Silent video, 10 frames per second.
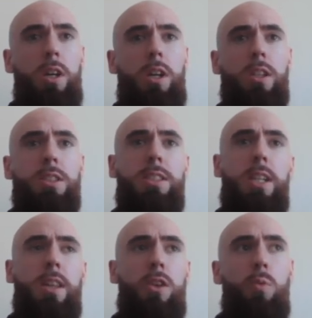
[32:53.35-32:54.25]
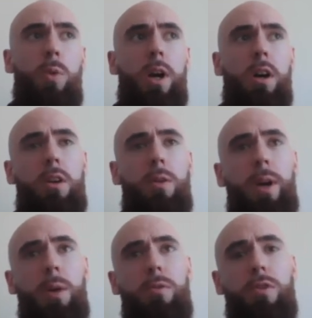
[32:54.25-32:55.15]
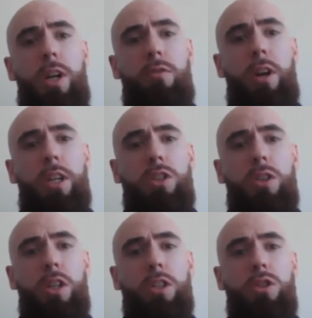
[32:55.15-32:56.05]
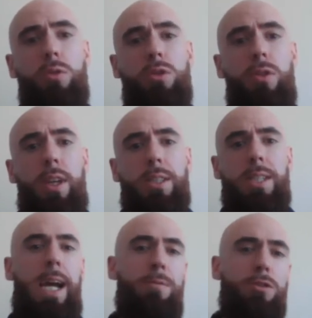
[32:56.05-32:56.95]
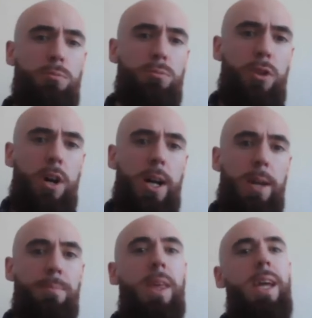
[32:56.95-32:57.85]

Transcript: consider that we are growing up with a generation that is used to things like Amazon Prime,